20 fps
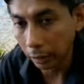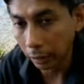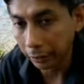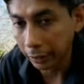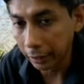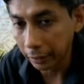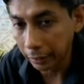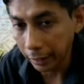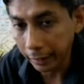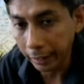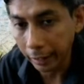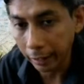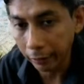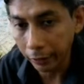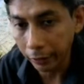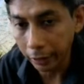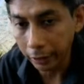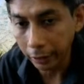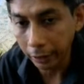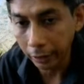design
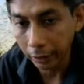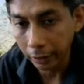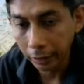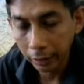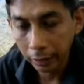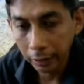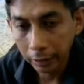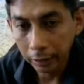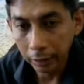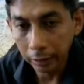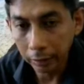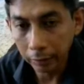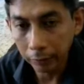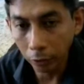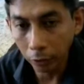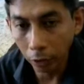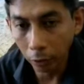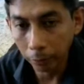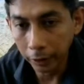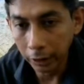everything
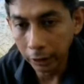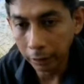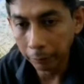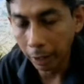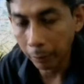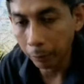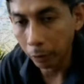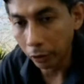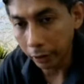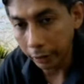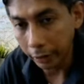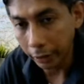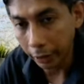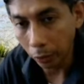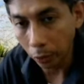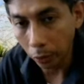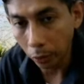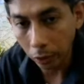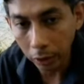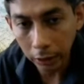from the memory
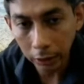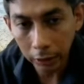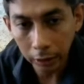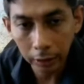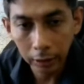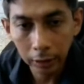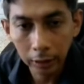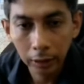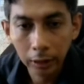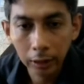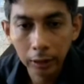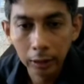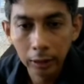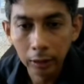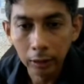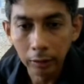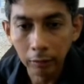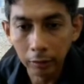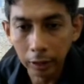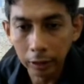decoder,
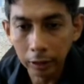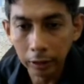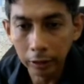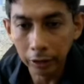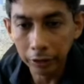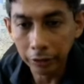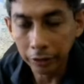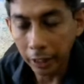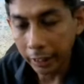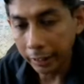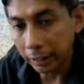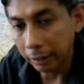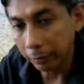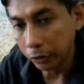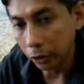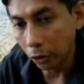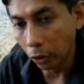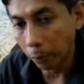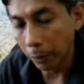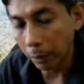right? Design
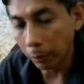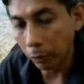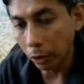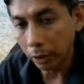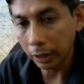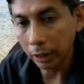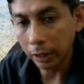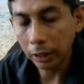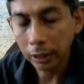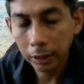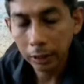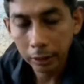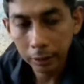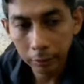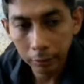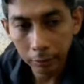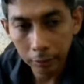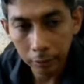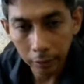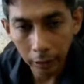your memory
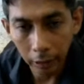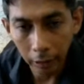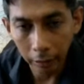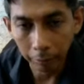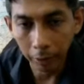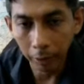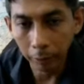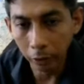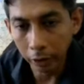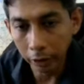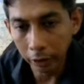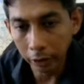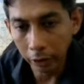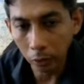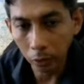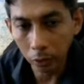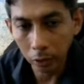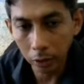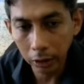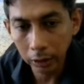and memory
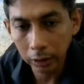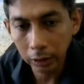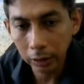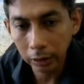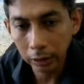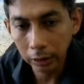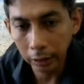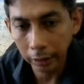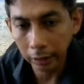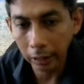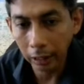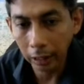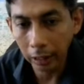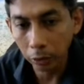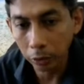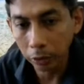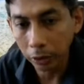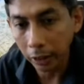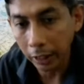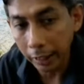decoder and
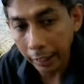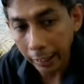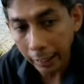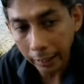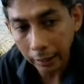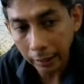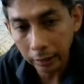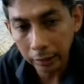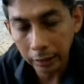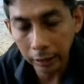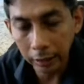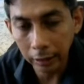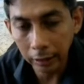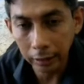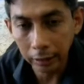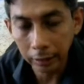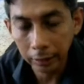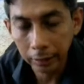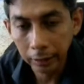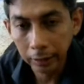how to connect
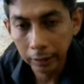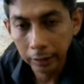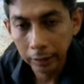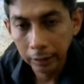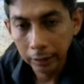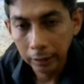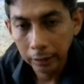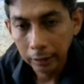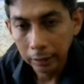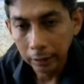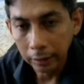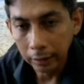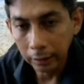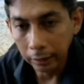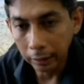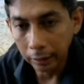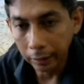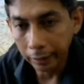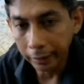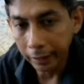the
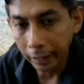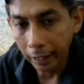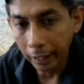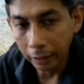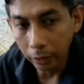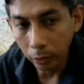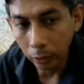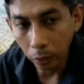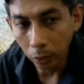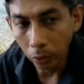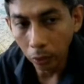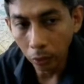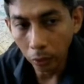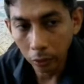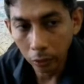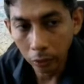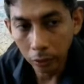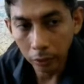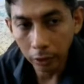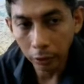
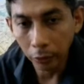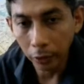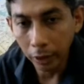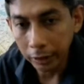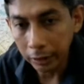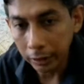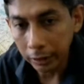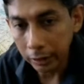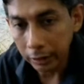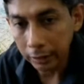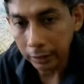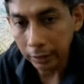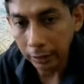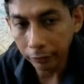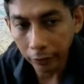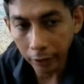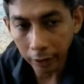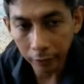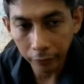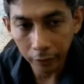I/O devices, the
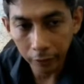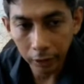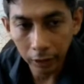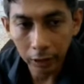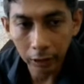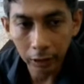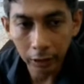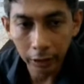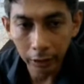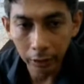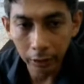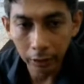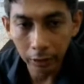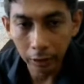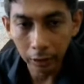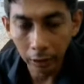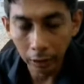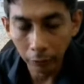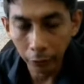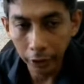peripheral in
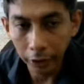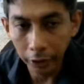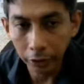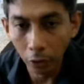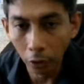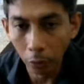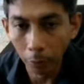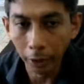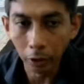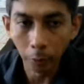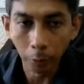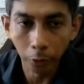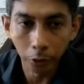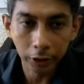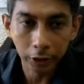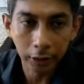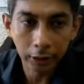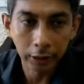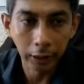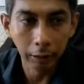with your
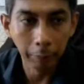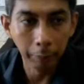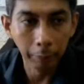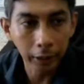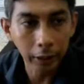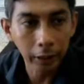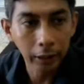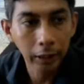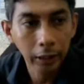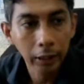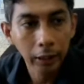microprocessor. But